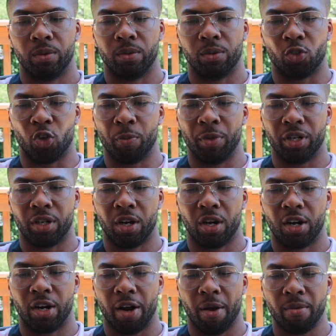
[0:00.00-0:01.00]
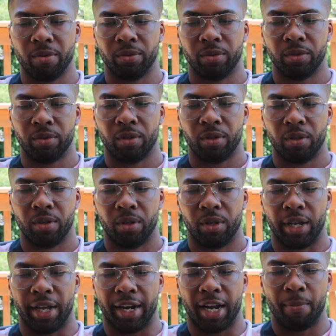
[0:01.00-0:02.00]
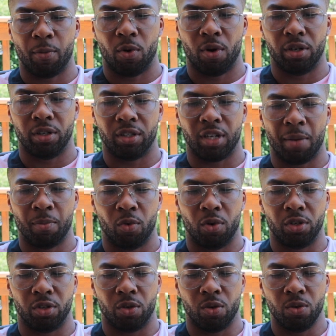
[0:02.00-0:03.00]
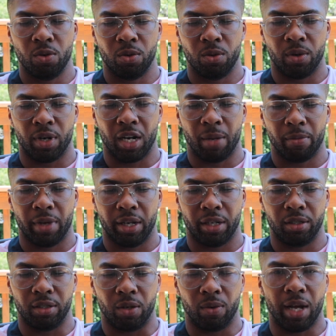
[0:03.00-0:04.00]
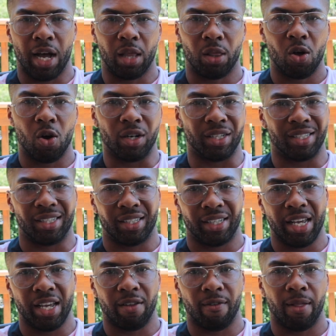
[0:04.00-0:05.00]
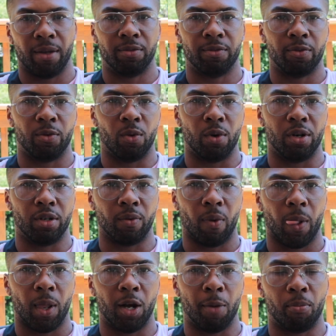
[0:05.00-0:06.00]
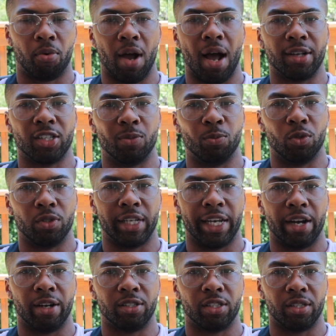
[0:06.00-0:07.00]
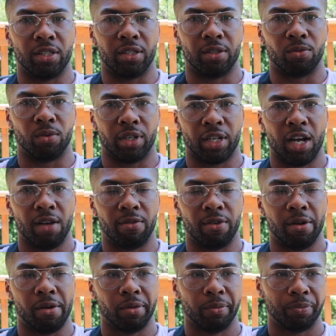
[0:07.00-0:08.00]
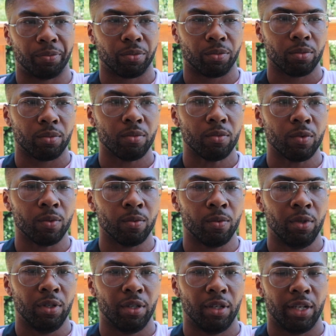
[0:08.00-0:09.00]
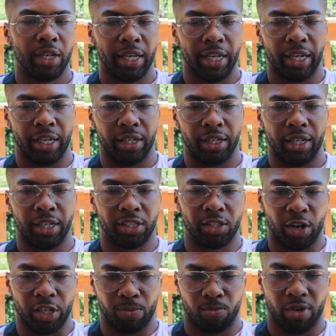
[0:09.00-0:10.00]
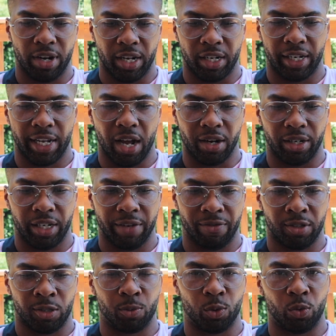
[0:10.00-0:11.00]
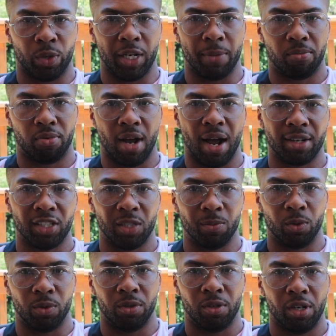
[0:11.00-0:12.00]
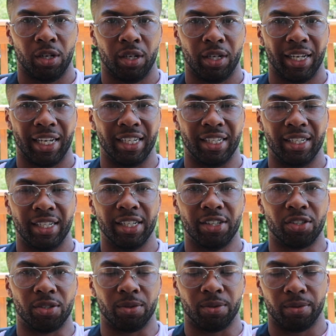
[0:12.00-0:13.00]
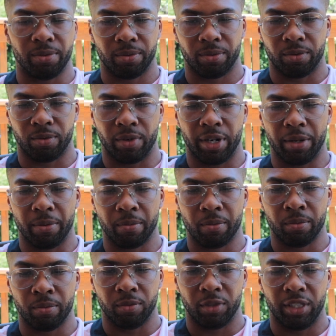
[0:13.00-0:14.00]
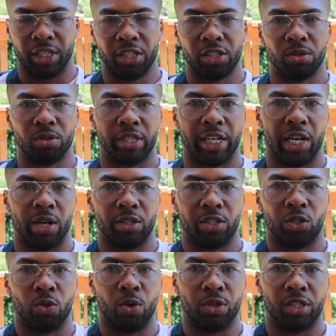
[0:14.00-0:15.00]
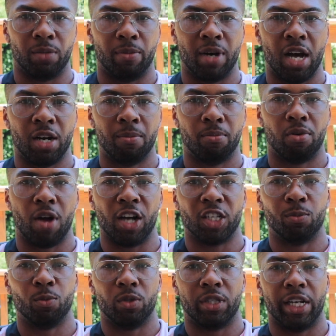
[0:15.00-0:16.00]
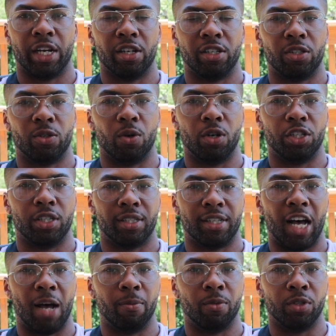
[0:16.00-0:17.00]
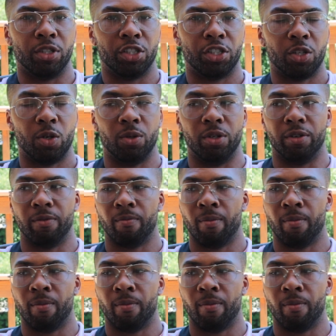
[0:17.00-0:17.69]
So I'm in the car, and I'm on Google, and I'm like, how long does it take for a proximal tear to recover? And it starts breaking down the difference between proximal and distal, right? Distal tears towards the bottom, proximal tears towards your top on your shoulder.